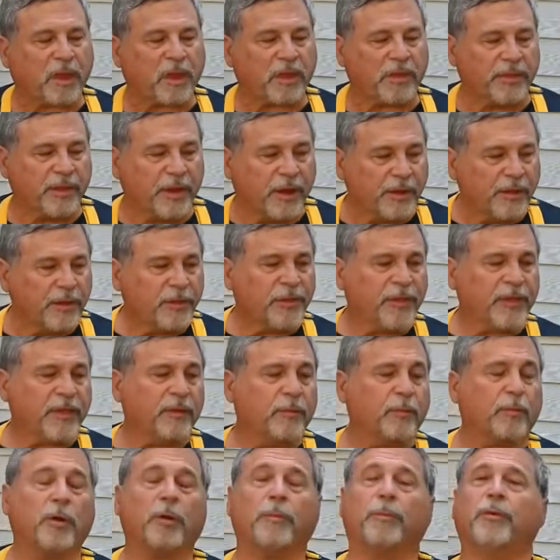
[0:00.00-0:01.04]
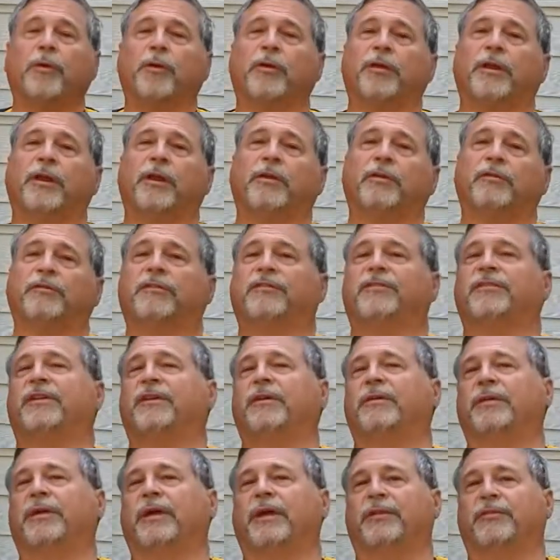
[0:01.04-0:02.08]
The other thing that we're gonna put on here is a
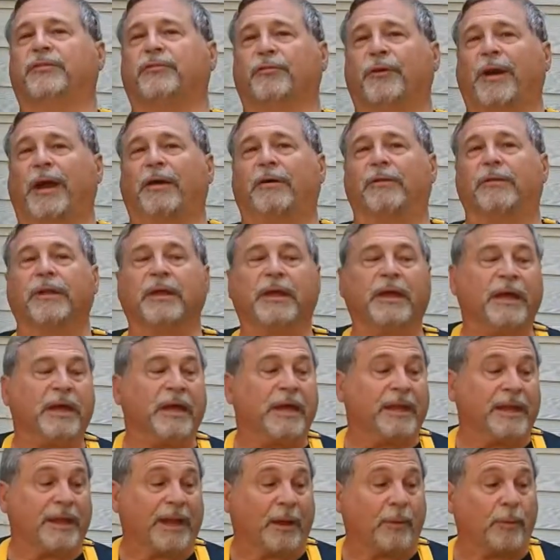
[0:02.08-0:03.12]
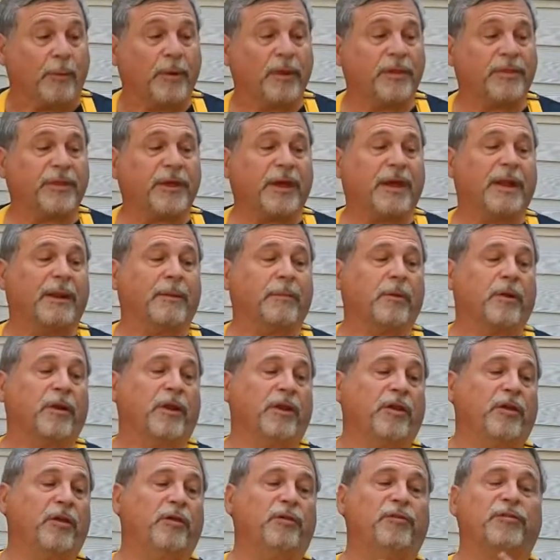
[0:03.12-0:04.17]
steelhead trout. Now with that, I'm going to
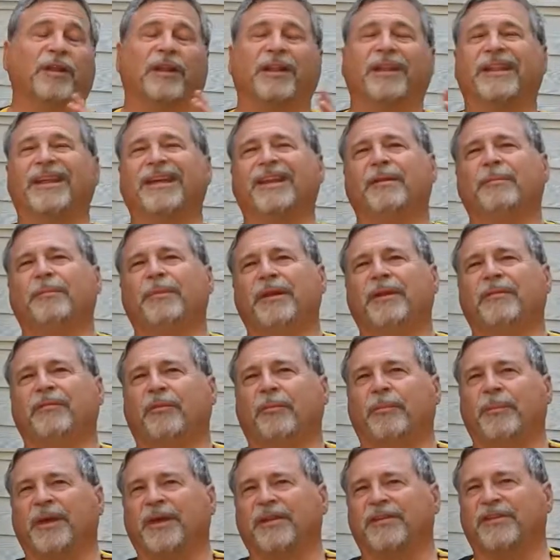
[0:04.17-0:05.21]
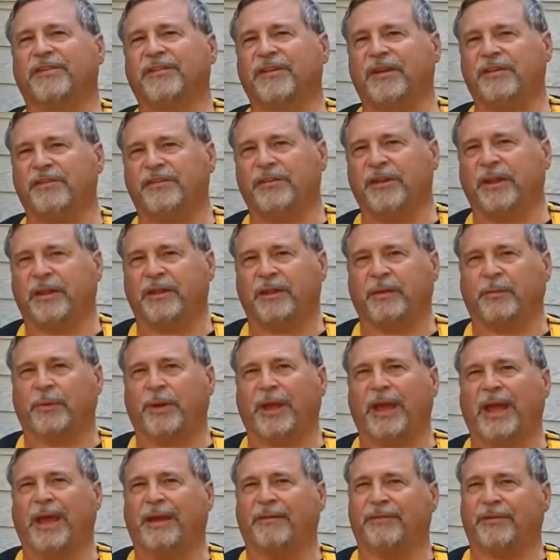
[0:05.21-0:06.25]
use a little bit of a mixed seasoning that we
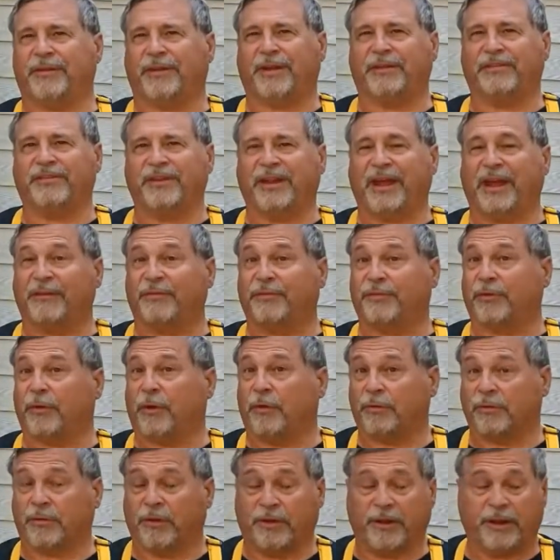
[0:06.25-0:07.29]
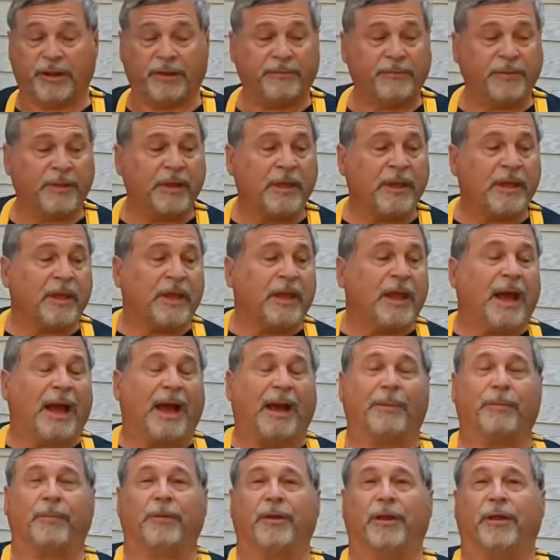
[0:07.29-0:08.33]
have that doesn't have salt on it.
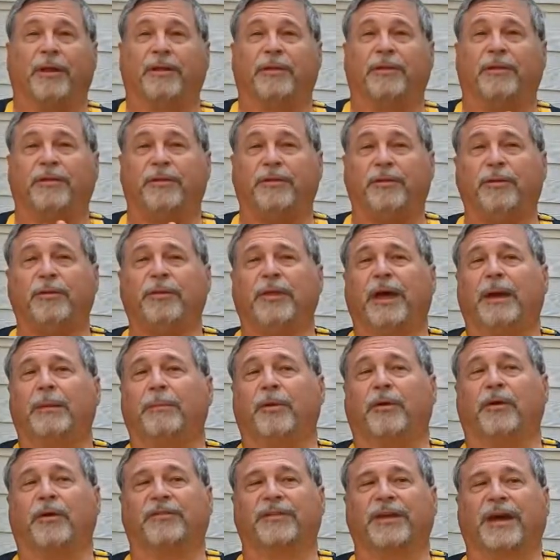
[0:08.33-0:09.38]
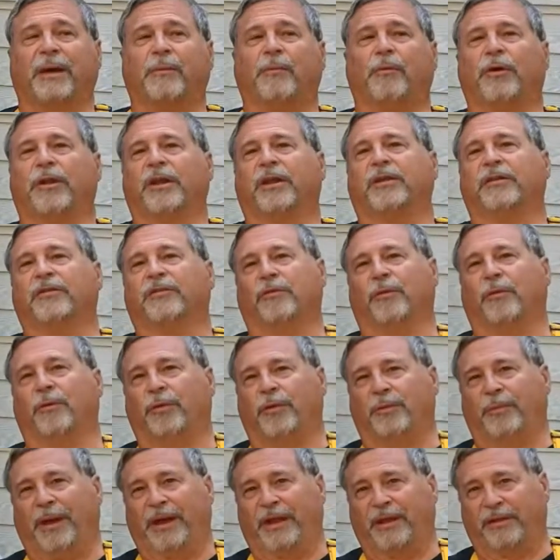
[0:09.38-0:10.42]
I'm gonna do that because I wanna control the
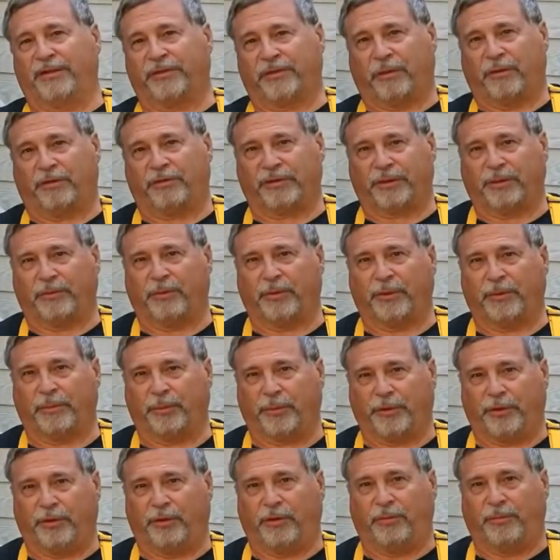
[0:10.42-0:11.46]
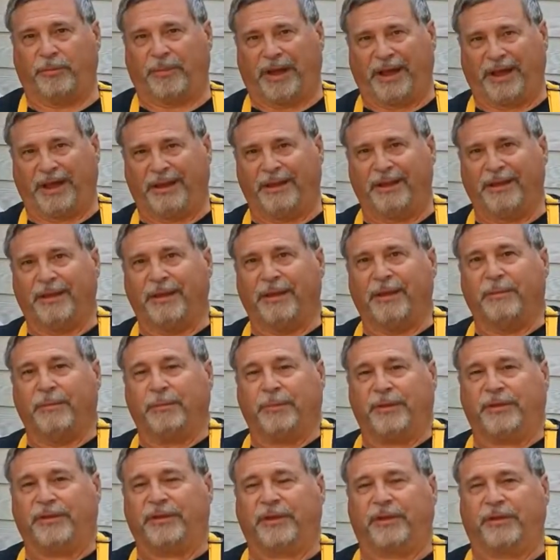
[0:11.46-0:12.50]
amount of salt I wanna put on my
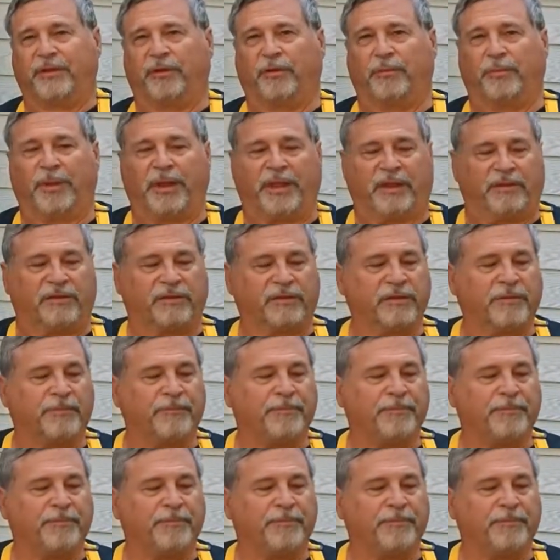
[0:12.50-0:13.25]
particular meats.